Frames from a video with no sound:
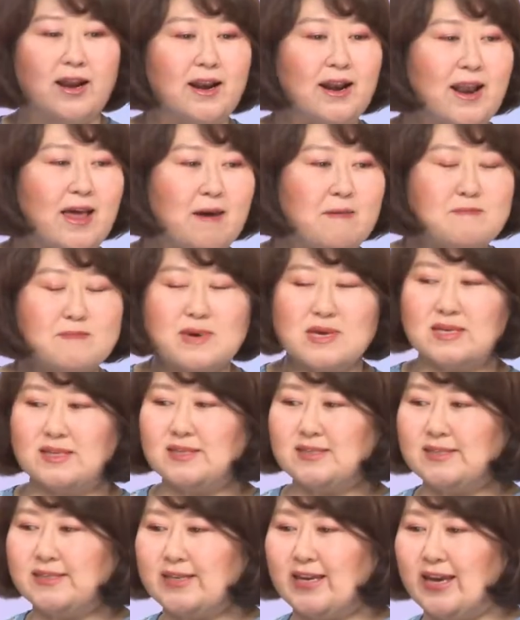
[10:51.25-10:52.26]
Let me
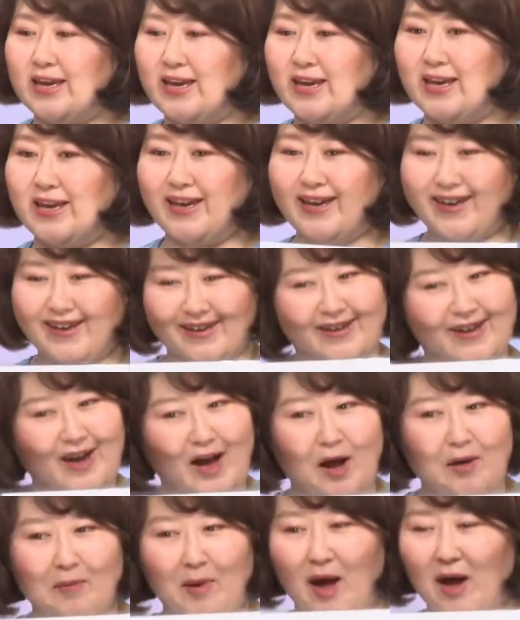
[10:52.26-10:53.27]
see.
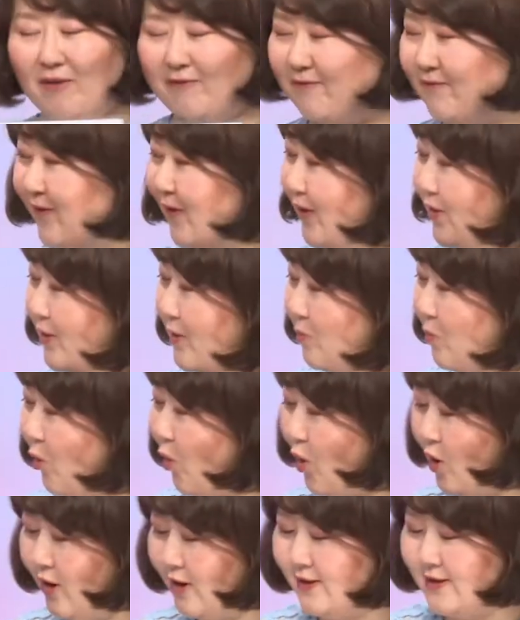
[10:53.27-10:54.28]
Come up from the
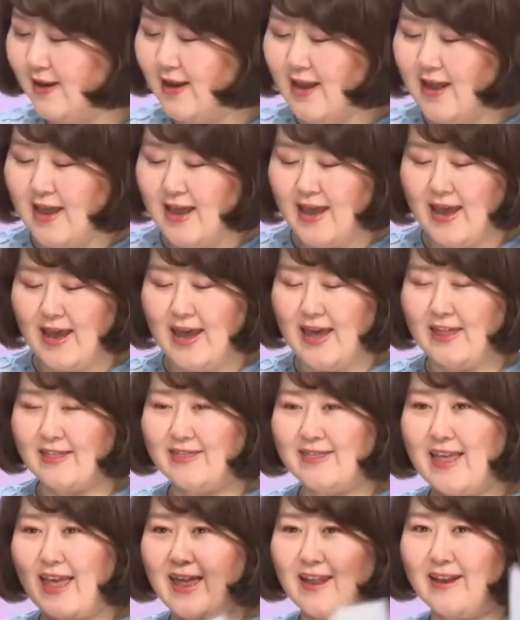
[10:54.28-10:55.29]
board
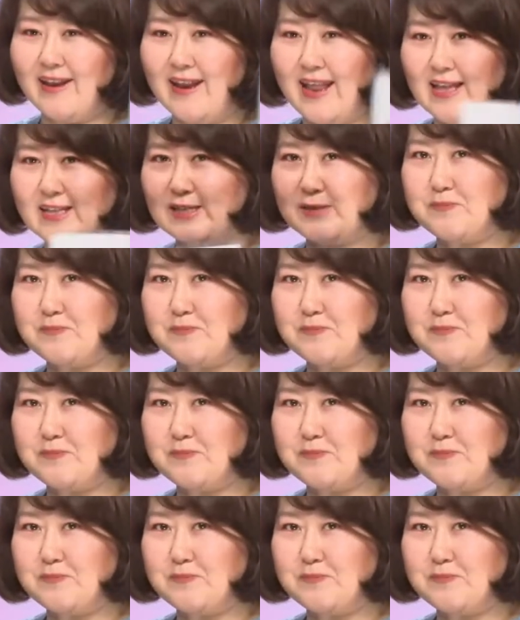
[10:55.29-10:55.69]
and then let's